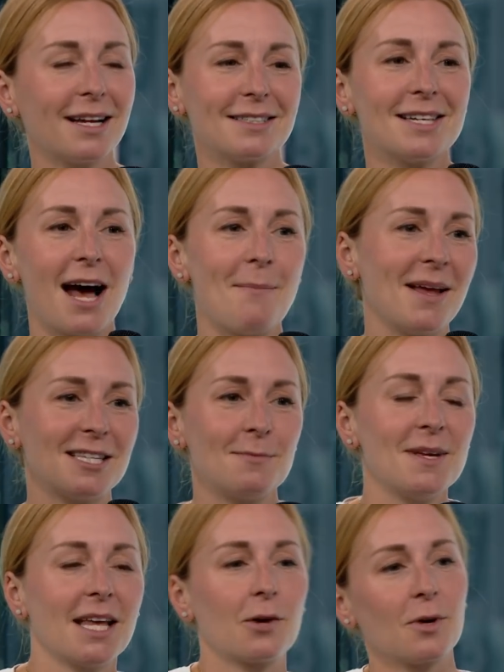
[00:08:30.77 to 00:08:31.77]
It's not meant to
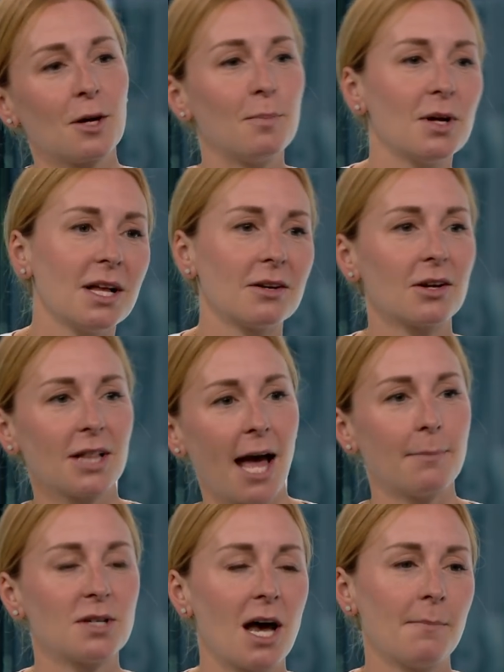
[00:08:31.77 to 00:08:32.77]
be where you pull out your
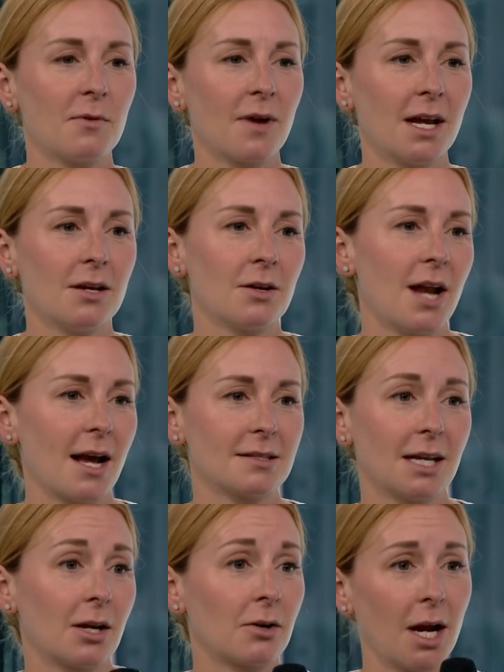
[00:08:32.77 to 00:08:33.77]
laptop and write your next
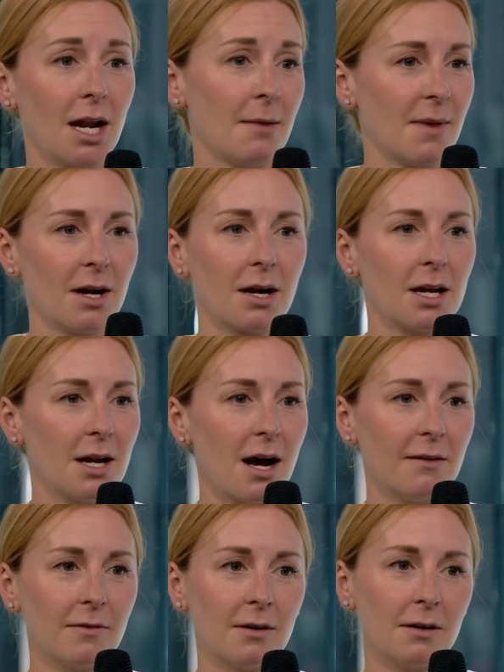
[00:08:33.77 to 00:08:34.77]
great American
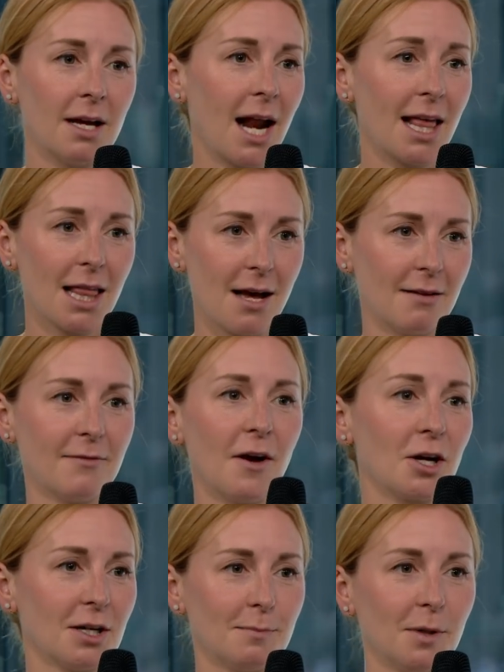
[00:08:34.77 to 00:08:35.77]
novel. And I love a
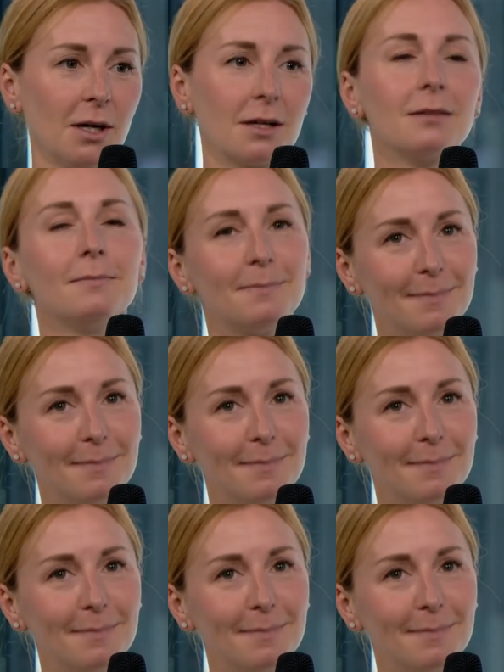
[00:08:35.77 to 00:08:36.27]
good book.